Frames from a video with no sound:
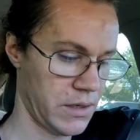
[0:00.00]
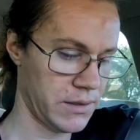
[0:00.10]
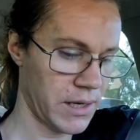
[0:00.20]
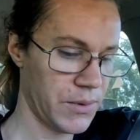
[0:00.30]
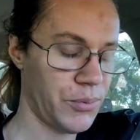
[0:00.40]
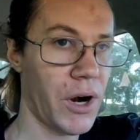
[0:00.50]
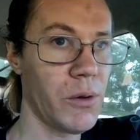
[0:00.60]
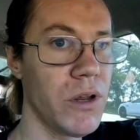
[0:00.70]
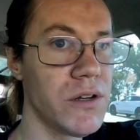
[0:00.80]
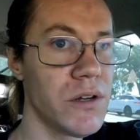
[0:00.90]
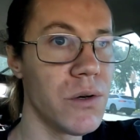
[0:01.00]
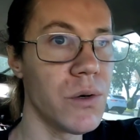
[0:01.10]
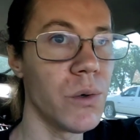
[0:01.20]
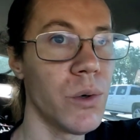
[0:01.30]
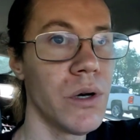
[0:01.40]
Because I can probably
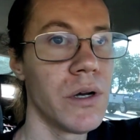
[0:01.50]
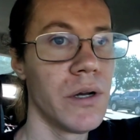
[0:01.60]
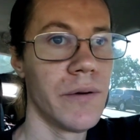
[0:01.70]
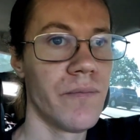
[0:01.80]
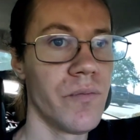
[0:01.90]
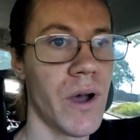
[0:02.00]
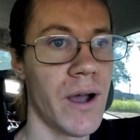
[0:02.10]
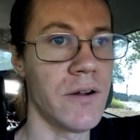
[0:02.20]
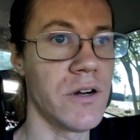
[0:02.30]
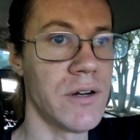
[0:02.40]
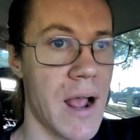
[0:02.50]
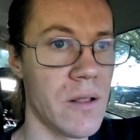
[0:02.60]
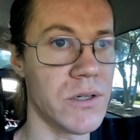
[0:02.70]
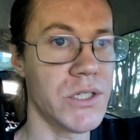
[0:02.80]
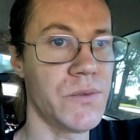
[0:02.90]
do
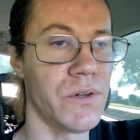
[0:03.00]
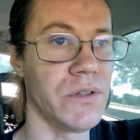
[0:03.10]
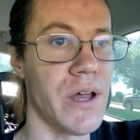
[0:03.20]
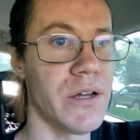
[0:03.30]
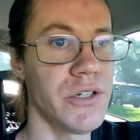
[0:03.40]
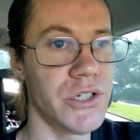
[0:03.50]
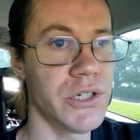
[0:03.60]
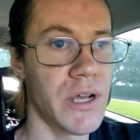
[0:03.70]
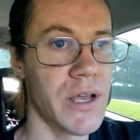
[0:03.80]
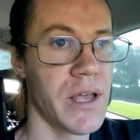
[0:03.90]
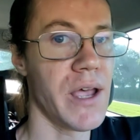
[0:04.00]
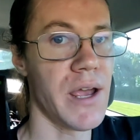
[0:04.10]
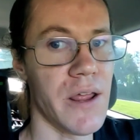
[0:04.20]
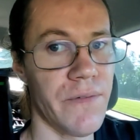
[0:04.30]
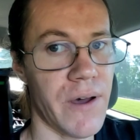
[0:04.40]
$100 for lunch.
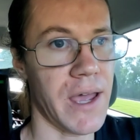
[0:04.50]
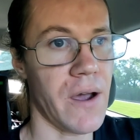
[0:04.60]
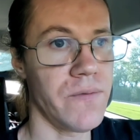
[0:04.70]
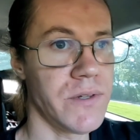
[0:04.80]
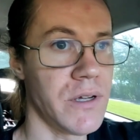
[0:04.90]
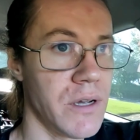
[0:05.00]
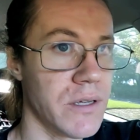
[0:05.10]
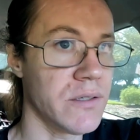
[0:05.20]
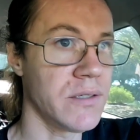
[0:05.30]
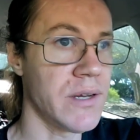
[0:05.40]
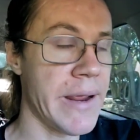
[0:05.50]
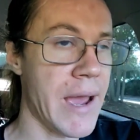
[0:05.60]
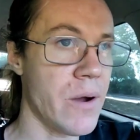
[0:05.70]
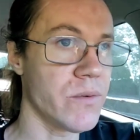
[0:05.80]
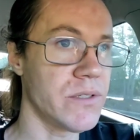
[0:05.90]
And if I have to
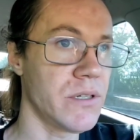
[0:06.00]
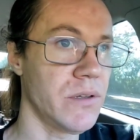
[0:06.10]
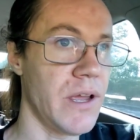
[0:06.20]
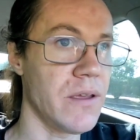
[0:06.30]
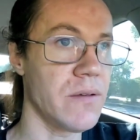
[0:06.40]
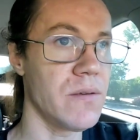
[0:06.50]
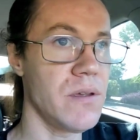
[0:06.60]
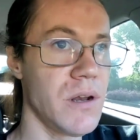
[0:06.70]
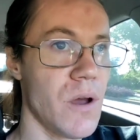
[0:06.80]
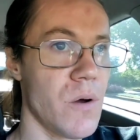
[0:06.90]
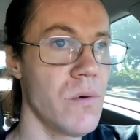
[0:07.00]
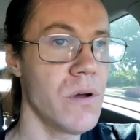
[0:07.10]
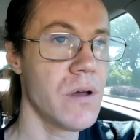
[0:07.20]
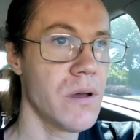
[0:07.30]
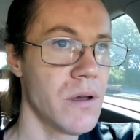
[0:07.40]
stay out to, like, you know,
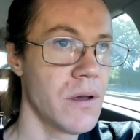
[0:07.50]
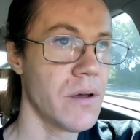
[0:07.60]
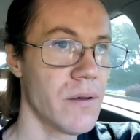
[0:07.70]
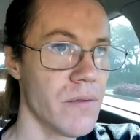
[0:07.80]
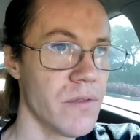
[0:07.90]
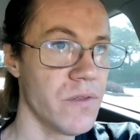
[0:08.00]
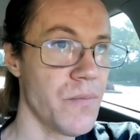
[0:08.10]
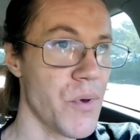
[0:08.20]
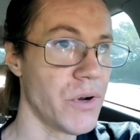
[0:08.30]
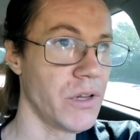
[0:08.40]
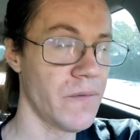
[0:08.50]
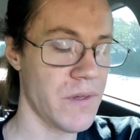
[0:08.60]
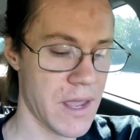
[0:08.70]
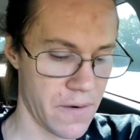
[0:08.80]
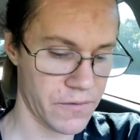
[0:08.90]
the middle
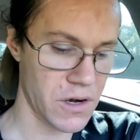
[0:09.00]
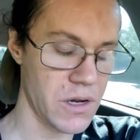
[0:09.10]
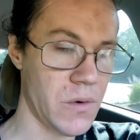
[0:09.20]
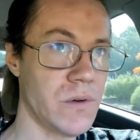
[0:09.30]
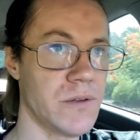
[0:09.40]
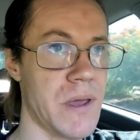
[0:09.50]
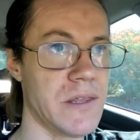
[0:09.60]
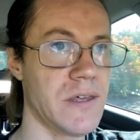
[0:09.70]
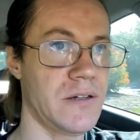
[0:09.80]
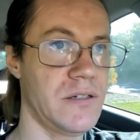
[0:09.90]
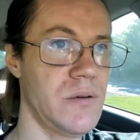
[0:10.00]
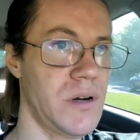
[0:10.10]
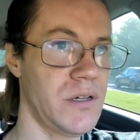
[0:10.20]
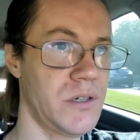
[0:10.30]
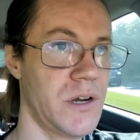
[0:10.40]
of the afternoon to make that
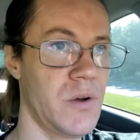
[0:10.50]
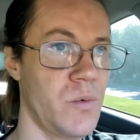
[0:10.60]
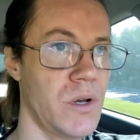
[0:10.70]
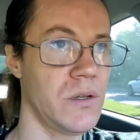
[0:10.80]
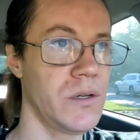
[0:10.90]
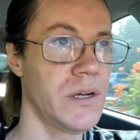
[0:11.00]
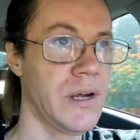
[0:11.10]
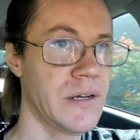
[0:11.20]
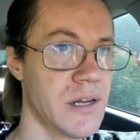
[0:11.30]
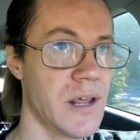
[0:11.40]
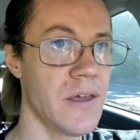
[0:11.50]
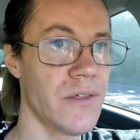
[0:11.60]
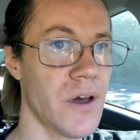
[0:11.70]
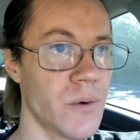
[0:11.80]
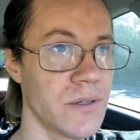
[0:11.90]
200, I will.
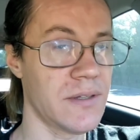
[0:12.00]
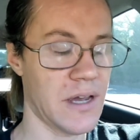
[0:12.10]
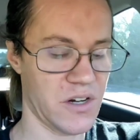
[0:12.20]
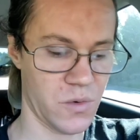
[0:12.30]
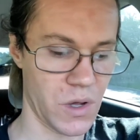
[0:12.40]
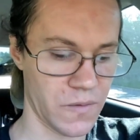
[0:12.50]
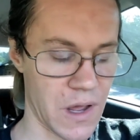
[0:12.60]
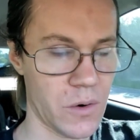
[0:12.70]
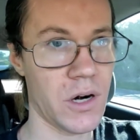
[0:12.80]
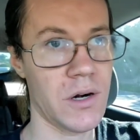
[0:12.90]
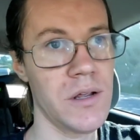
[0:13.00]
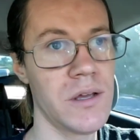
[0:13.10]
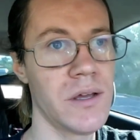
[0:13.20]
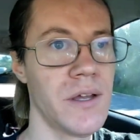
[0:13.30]
Today though is that 12 hour